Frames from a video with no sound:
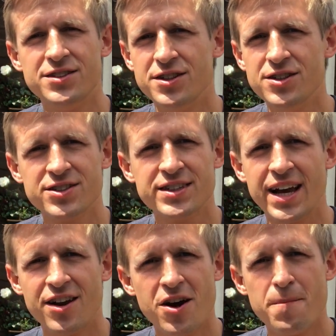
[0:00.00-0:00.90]
You know, you're
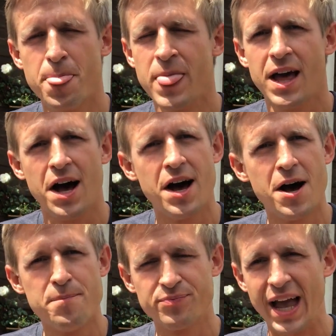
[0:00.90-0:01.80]
saying, look,
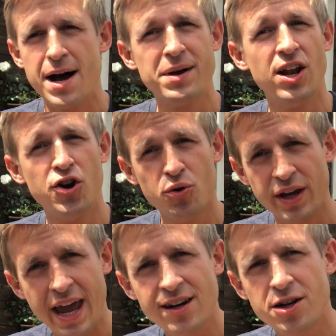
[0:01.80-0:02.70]
I'm in a new
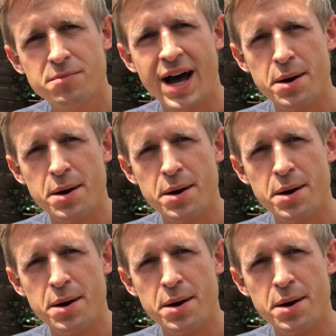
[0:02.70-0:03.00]
kingdom.